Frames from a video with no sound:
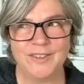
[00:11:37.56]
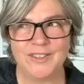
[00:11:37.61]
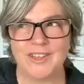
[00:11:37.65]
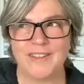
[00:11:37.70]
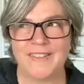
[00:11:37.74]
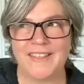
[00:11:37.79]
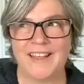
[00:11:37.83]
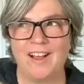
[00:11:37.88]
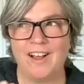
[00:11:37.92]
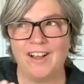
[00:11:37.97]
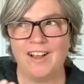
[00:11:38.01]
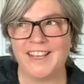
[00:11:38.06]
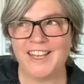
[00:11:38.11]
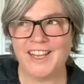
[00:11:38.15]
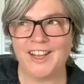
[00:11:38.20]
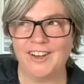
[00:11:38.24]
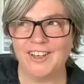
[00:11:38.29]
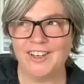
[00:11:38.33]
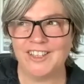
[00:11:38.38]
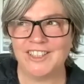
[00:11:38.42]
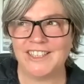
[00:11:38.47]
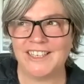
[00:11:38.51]
also that
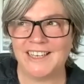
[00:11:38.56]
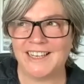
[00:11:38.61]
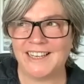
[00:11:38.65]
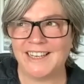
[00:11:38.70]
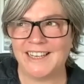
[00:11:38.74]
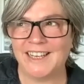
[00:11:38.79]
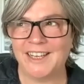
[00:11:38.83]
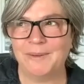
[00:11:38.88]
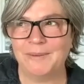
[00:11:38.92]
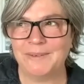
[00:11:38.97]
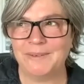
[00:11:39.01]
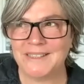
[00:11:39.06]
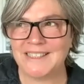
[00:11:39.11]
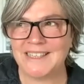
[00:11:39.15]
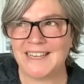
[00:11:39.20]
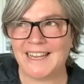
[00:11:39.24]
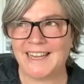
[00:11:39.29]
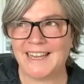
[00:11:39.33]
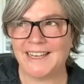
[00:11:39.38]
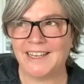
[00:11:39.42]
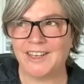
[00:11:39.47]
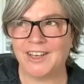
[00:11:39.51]
archaeology, like you were
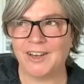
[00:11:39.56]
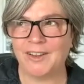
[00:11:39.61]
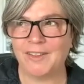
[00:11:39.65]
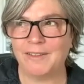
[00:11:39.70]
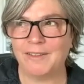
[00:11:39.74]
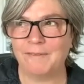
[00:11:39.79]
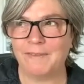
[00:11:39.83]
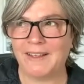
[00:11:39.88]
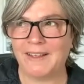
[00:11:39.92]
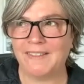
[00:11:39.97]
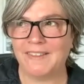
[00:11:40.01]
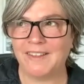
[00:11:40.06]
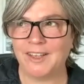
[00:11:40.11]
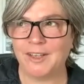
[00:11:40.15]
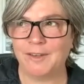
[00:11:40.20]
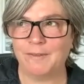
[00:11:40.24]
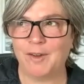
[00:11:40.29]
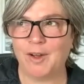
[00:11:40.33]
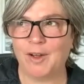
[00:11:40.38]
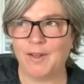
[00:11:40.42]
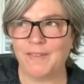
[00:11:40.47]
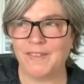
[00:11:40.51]
saying, the fact that
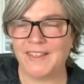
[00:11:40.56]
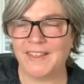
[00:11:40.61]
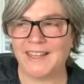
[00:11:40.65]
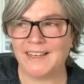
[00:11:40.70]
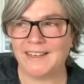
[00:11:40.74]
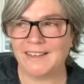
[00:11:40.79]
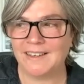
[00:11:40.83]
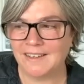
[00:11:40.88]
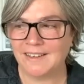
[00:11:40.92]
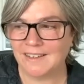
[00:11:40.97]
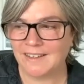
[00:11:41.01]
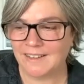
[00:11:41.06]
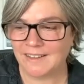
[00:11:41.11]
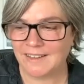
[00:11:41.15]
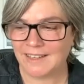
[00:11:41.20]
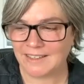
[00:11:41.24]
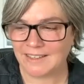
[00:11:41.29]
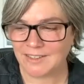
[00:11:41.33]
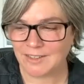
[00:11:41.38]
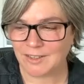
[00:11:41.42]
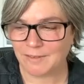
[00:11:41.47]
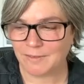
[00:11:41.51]
you've got that
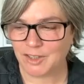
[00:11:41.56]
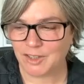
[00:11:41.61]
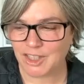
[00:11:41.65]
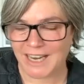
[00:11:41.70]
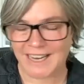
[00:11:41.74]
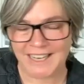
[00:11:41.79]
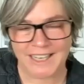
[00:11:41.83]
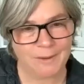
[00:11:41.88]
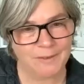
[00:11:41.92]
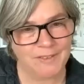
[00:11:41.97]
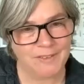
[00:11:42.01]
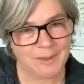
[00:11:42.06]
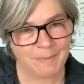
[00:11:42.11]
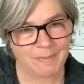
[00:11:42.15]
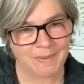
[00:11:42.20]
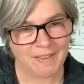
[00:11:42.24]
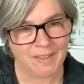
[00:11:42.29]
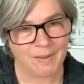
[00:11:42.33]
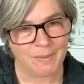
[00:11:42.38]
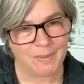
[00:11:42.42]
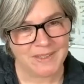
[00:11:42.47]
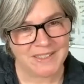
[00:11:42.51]
sort of shadow of
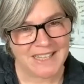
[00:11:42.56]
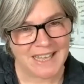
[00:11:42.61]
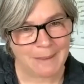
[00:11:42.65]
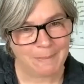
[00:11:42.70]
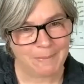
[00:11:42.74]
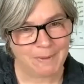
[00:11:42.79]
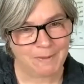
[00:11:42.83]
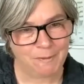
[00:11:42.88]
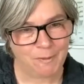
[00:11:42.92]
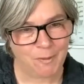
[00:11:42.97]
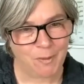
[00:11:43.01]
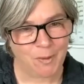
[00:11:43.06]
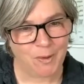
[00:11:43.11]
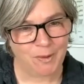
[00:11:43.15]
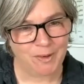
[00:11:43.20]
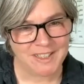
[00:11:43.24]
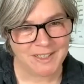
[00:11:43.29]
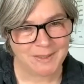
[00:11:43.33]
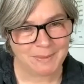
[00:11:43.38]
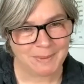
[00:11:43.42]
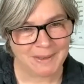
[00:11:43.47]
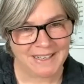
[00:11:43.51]
something that was there
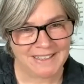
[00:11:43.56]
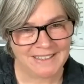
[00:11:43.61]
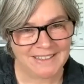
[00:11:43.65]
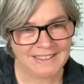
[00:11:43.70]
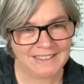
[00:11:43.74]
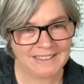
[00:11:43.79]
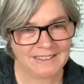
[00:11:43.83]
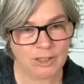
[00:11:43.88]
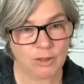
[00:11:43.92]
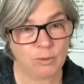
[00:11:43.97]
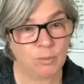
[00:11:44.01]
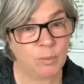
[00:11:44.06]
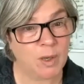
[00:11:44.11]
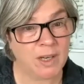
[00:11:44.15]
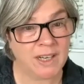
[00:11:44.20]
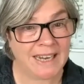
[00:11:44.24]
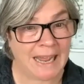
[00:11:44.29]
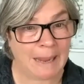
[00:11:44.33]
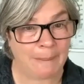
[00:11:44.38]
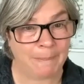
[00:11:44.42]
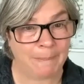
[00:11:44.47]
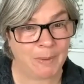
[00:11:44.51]
before as well that you
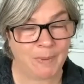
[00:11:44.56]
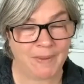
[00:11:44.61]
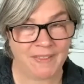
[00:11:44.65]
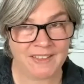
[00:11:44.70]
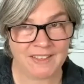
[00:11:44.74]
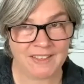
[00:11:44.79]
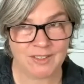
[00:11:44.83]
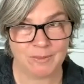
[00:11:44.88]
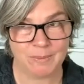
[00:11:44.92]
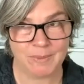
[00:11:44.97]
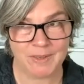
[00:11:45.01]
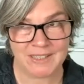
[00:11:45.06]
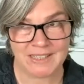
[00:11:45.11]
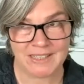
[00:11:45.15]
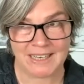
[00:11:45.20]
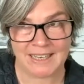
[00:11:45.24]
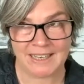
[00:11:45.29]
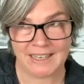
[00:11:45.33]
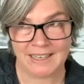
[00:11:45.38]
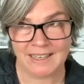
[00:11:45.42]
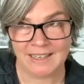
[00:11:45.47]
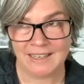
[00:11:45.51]
weren't happy with. It's almost
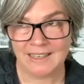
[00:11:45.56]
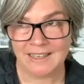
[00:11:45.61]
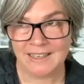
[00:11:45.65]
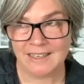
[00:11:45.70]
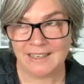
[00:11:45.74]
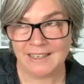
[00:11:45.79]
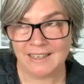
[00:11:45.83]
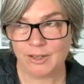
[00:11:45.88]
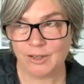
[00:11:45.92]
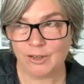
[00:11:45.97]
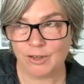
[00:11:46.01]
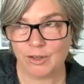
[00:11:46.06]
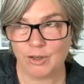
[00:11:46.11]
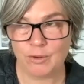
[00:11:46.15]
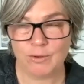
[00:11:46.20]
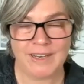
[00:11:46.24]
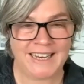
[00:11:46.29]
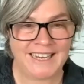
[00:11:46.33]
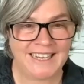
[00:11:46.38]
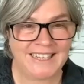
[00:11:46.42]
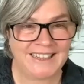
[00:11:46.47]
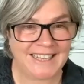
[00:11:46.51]
like you
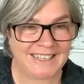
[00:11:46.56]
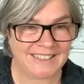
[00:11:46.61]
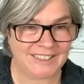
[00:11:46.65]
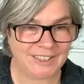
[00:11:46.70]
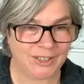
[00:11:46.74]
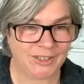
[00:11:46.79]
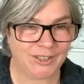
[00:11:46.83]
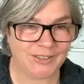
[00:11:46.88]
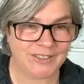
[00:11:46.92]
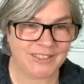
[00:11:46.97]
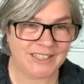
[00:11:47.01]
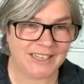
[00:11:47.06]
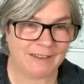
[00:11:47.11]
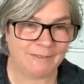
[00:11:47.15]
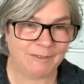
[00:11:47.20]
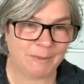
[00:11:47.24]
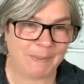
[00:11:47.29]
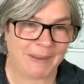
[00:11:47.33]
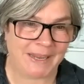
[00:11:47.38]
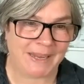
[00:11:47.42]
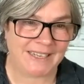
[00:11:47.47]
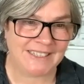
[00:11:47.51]
need that, don't you, to give
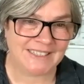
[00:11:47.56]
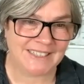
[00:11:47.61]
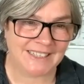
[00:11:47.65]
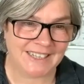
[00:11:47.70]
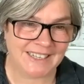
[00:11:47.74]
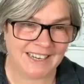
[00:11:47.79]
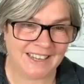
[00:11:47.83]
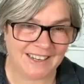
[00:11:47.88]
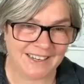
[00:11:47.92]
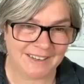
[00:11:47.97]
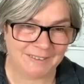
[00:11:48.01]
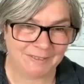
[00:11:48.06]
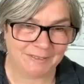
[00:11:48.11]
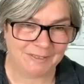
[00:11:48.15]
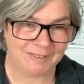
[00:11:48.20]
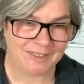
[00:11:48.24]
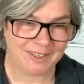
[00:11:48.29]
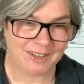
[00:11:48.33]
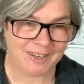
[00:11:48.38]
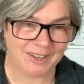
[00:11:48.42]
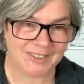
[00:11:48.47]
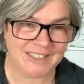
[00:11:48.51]
a painting life,
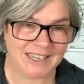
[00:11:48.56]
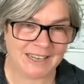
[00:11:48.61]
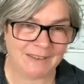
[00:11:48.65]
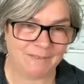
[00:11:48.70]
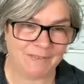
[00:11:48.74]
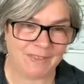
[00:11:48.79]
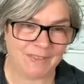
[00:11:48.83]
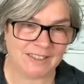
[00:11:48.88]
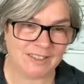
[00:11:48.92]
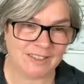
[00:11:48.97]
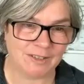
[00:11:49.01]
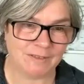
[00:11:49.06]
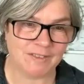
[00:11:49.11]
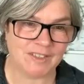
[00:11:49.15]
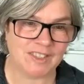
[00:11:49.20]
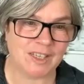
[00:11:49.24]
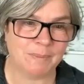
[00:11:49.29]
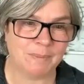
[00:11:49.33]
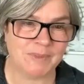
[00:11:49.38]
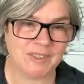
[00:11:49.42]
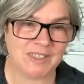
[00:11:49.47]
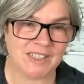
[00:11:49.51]
to give that sort of
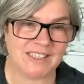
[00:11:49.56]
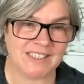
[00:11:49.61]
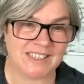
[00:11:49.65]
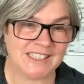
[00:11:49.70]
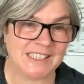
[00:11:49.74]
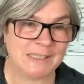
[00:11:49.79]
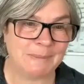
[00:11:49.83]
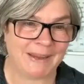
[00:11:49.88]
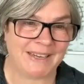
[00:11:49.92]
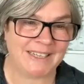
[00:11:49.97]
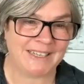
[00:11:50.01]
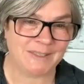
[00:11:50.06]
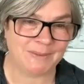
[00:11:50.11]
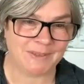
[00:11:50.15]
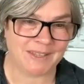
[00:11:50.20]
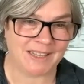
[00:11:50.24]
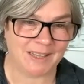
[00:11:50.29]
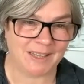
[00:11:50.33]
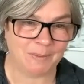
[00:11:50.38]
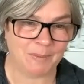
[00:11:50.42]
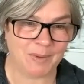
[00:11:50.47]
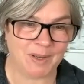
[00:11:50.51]
substance and space
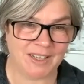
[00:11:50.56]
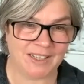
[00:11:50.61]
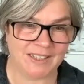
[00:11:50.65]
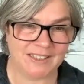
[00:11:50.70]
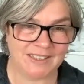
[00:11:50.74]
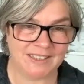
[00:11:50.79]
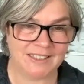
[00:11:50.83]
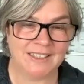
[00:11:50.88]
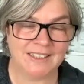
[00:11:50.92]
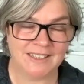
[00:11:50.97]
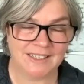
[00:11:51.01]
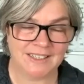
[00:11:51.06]
within the work.